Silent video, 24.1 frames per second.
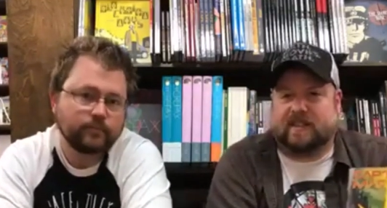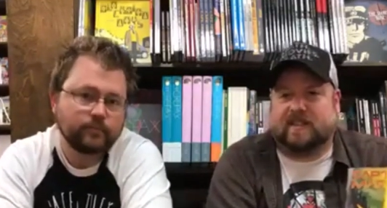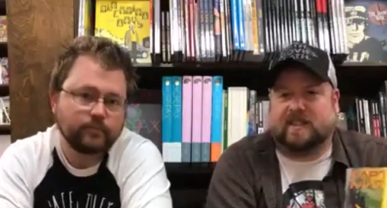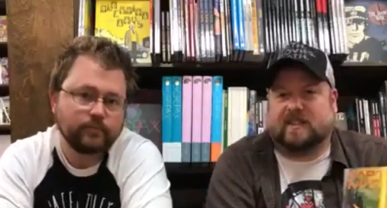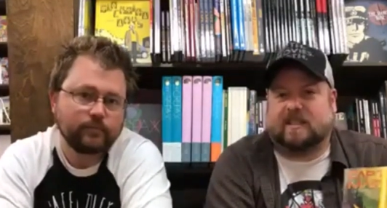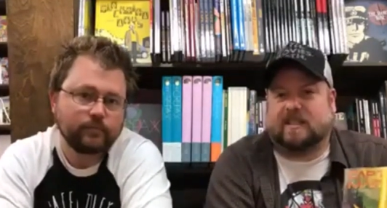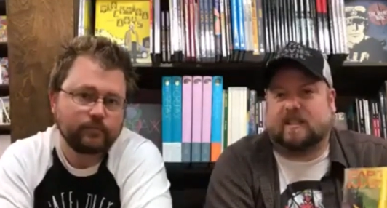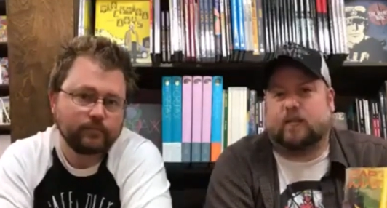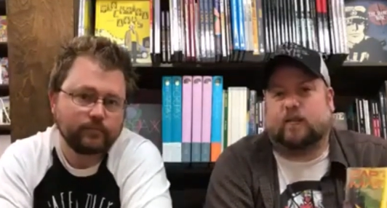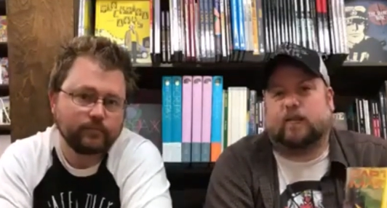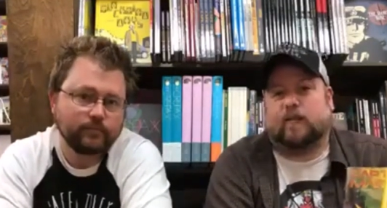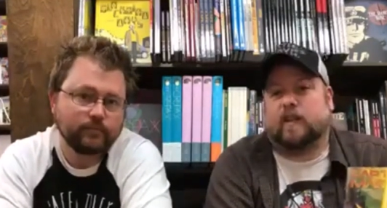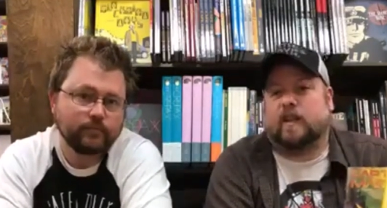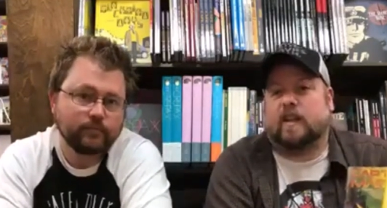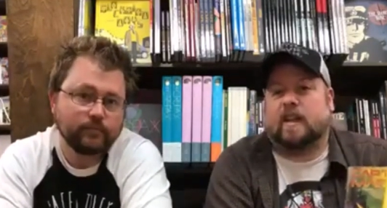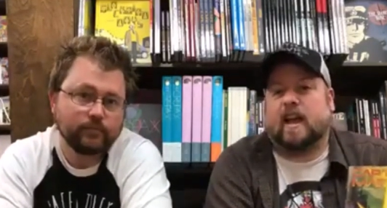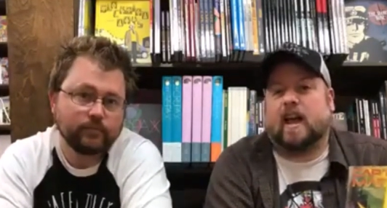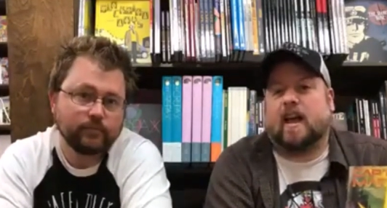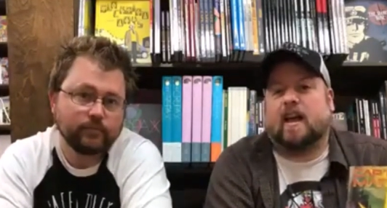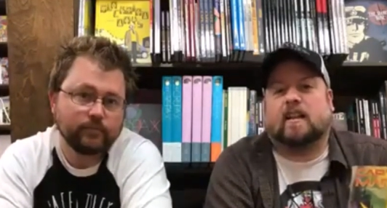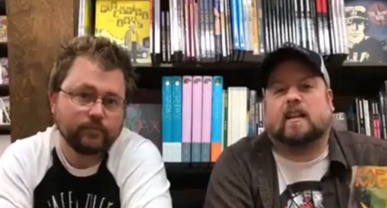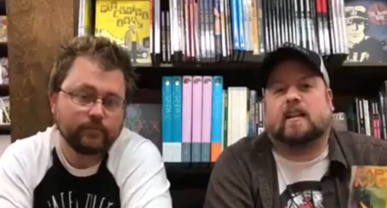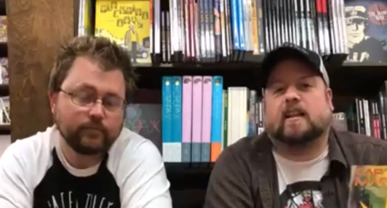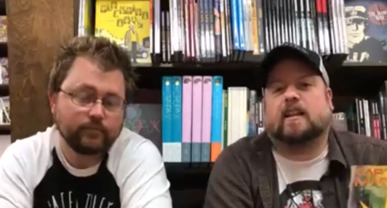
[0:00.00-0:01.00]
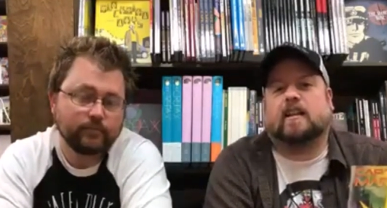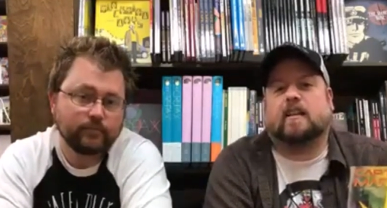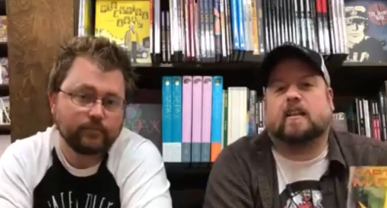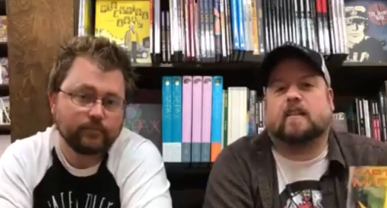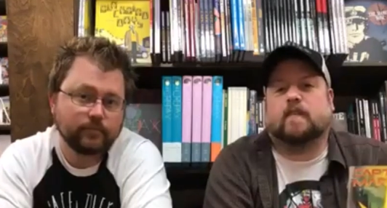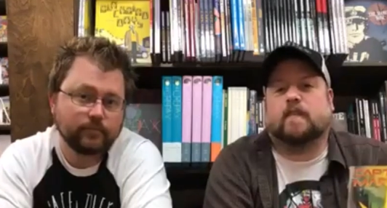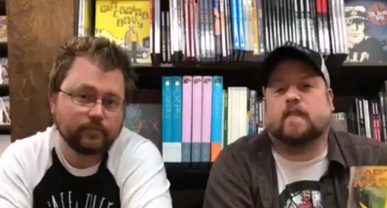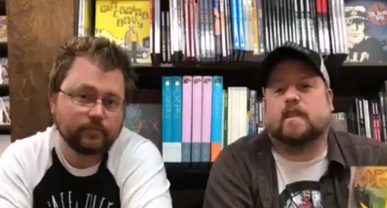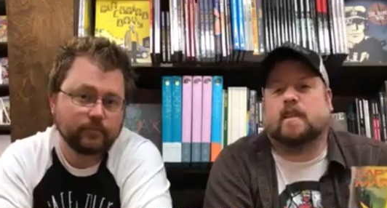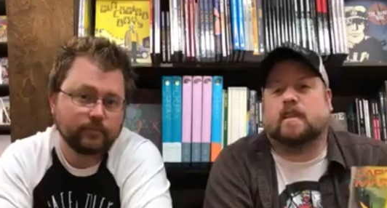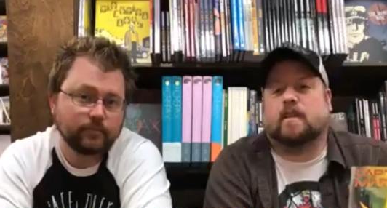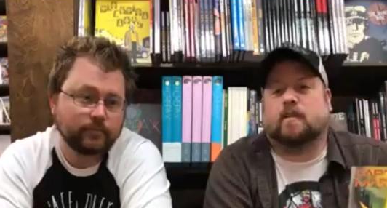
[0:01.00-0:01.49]
Speaker 1: This is the
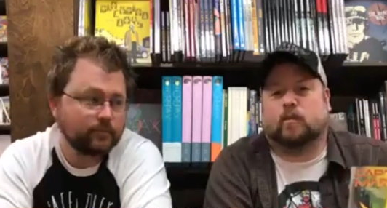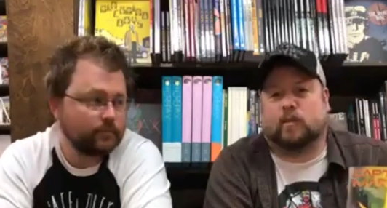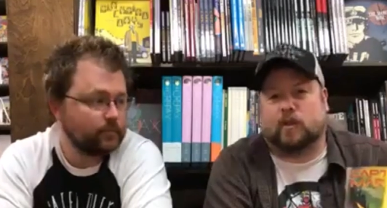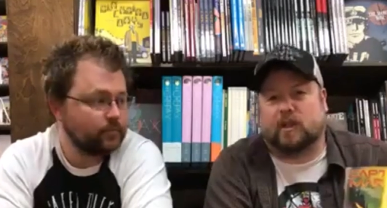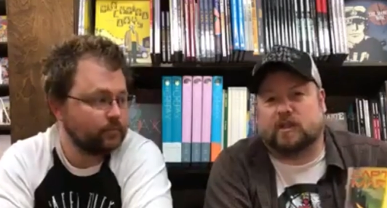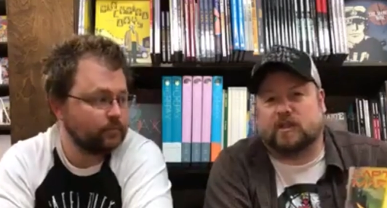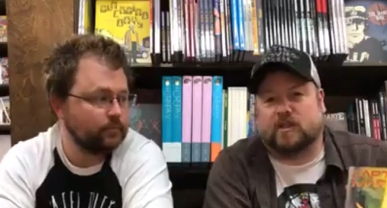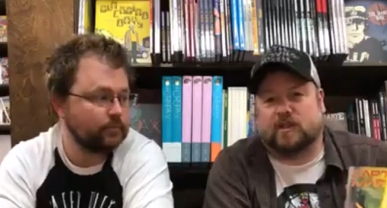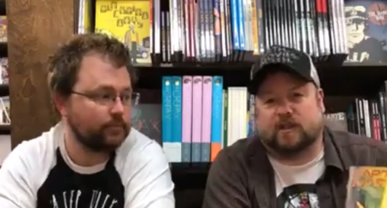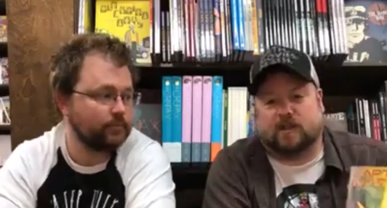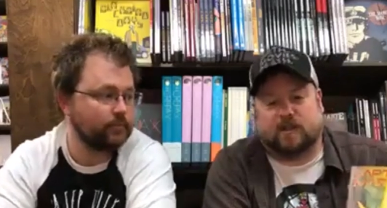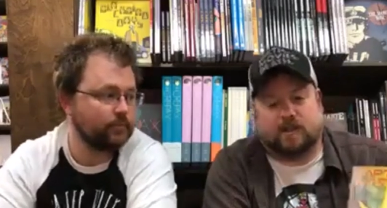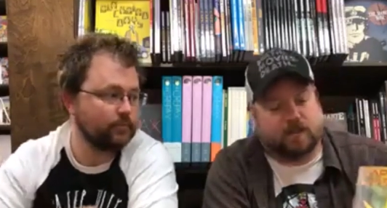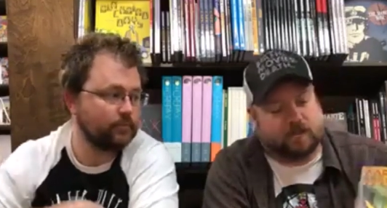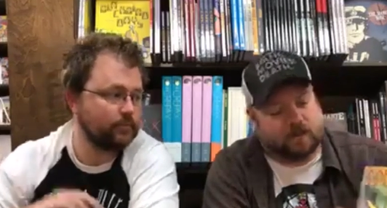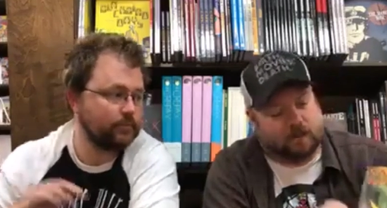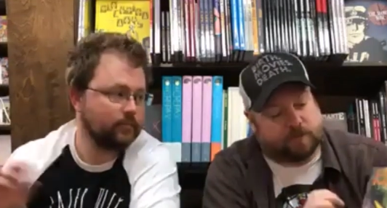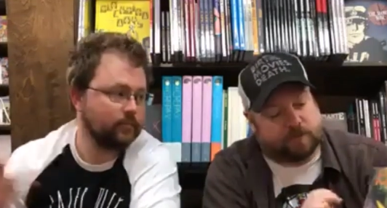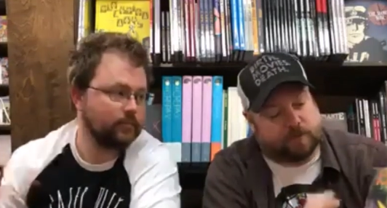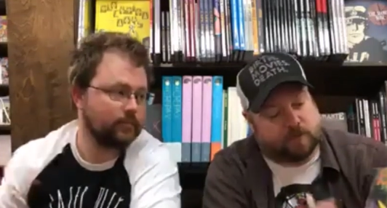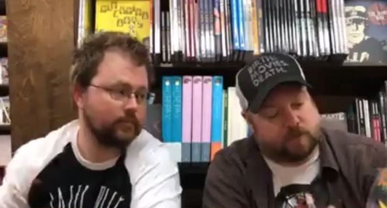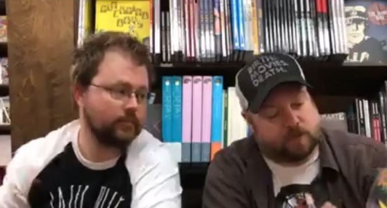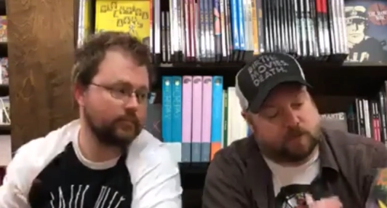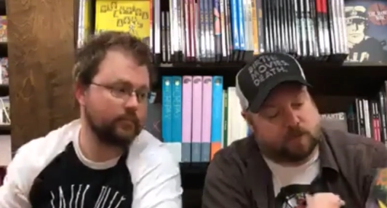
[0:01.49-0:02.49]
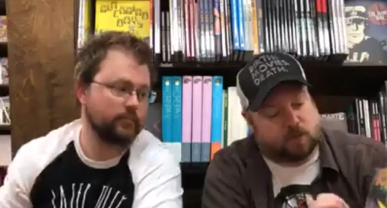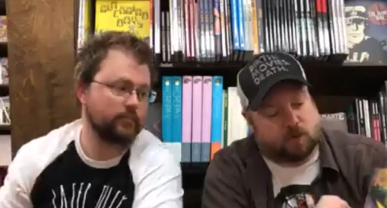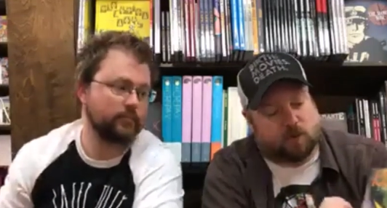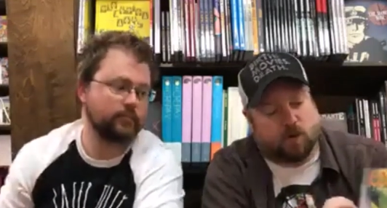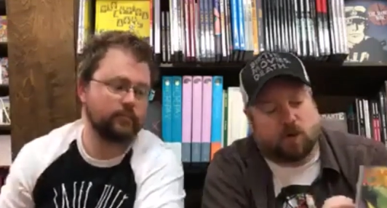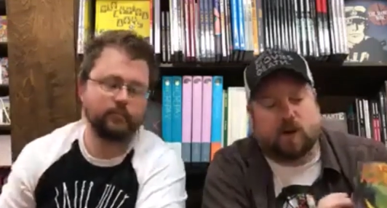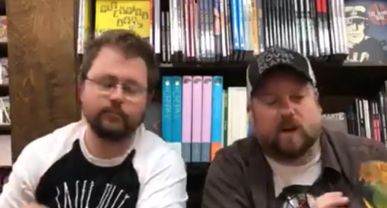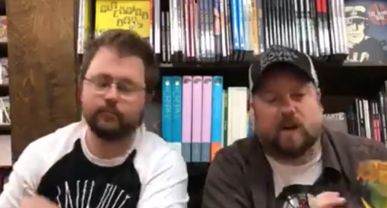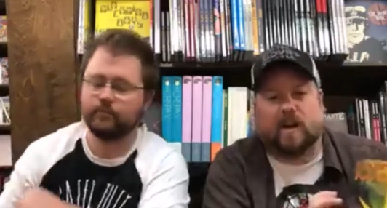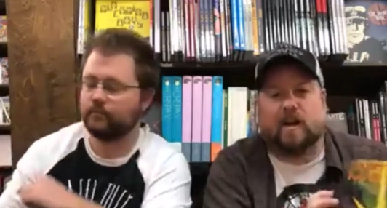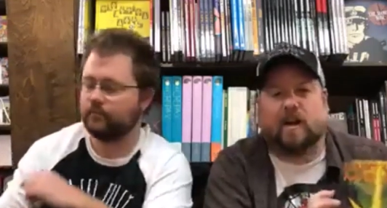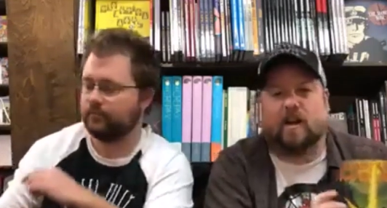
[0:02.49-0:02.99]
finale of the original, of the first
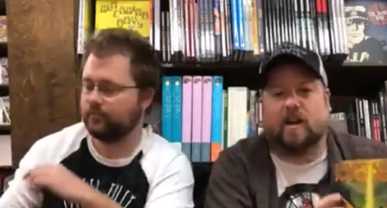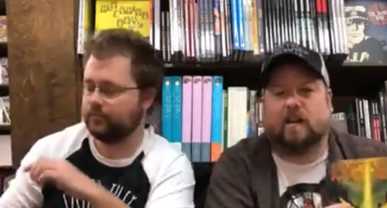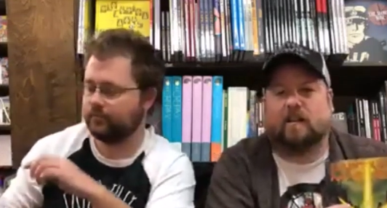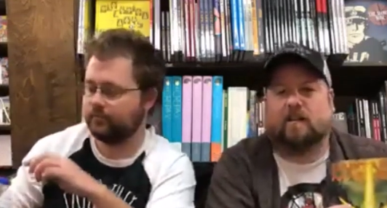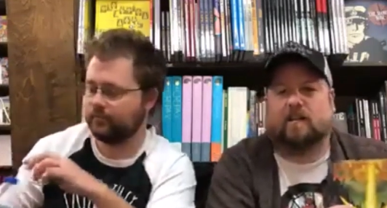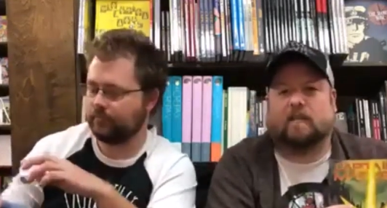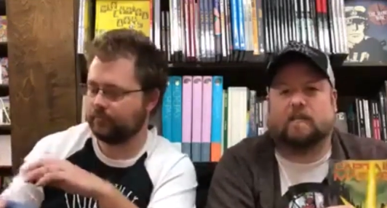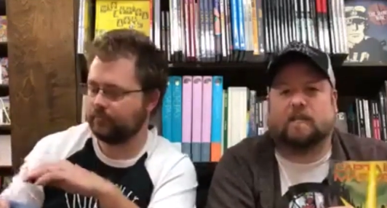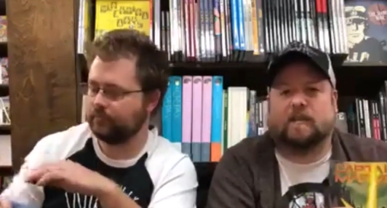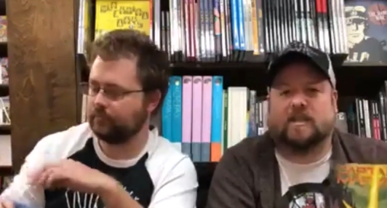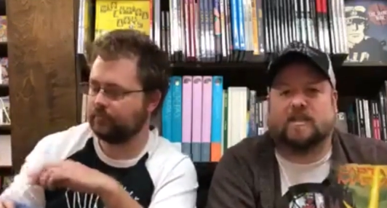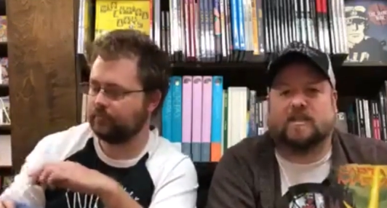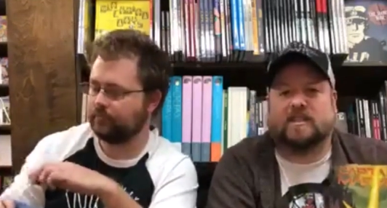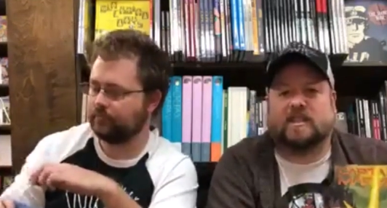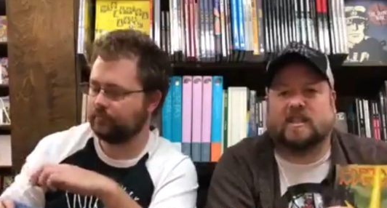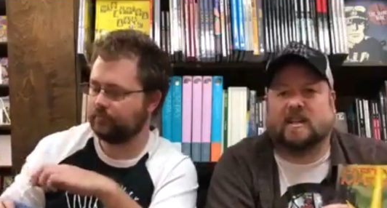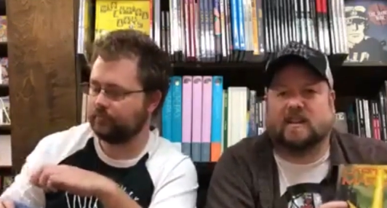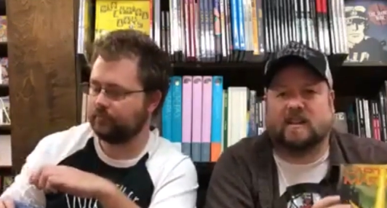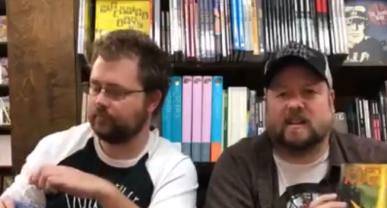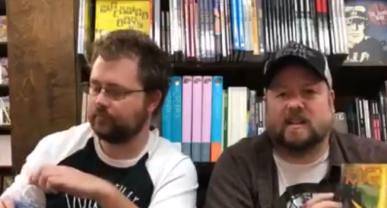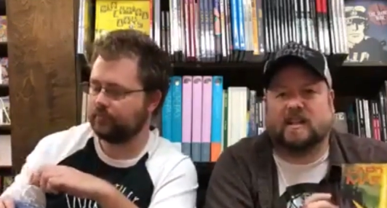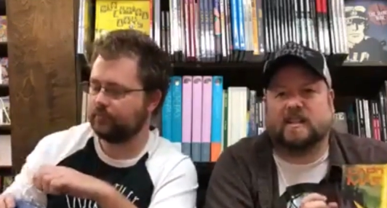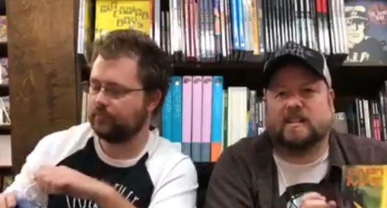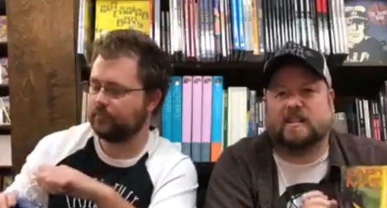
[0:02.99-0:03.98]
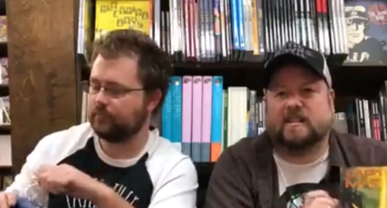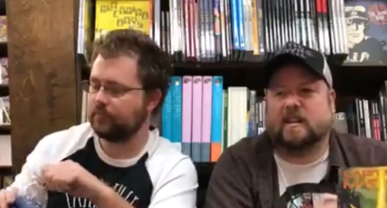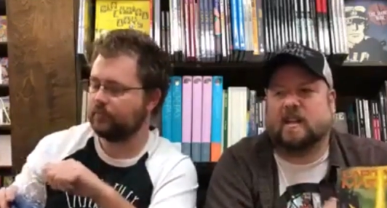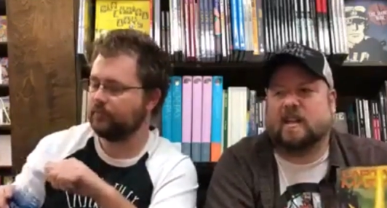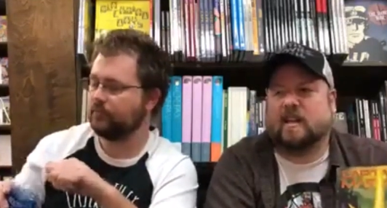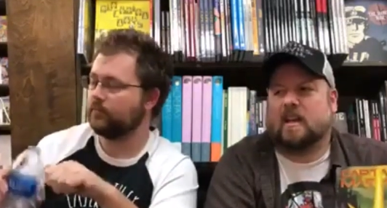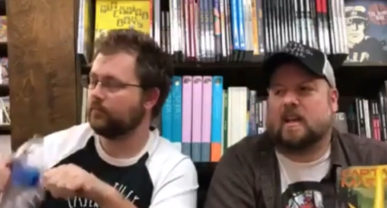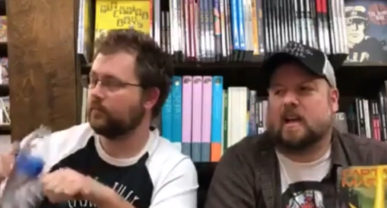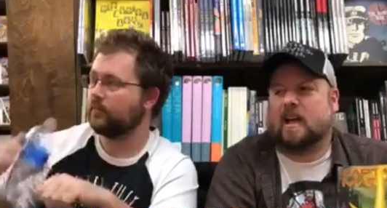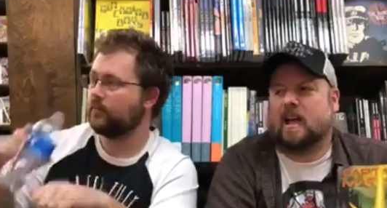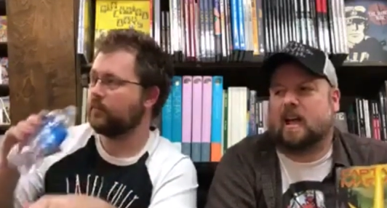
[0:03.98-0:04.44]
story arc from the series.